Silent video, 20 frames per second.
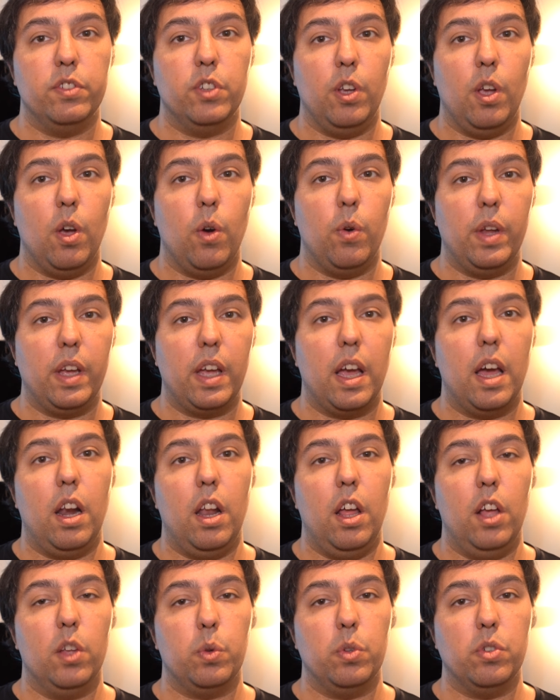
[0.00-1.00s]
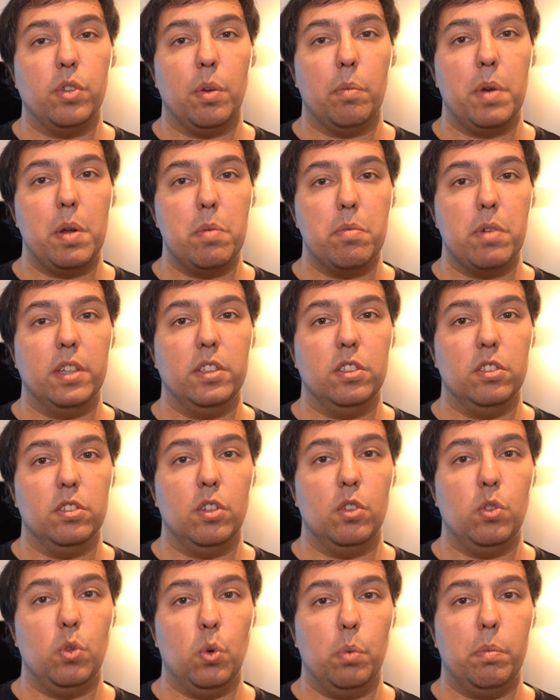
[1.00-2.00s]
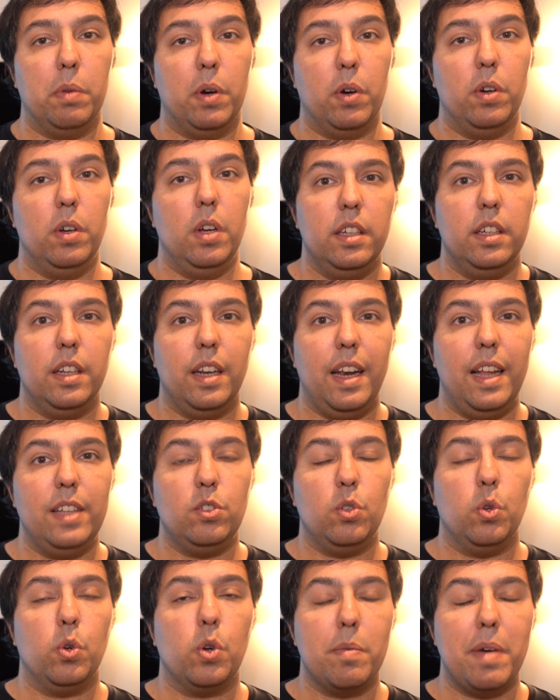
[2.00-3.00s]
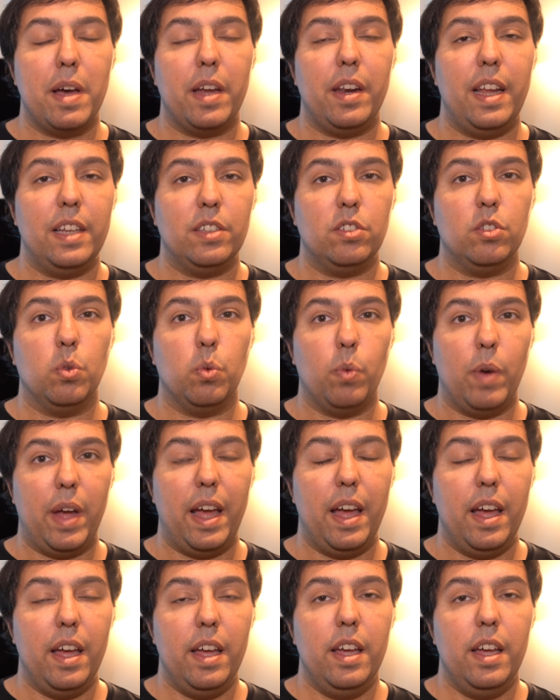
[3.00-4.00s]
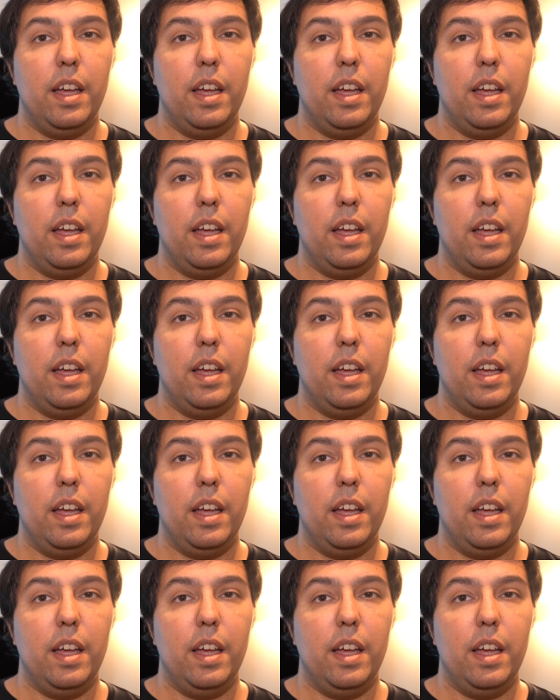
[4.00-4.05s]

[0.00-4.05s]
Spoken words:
so you only get alerts when somebody presses the doorbell. Let's talk about Nest Aware.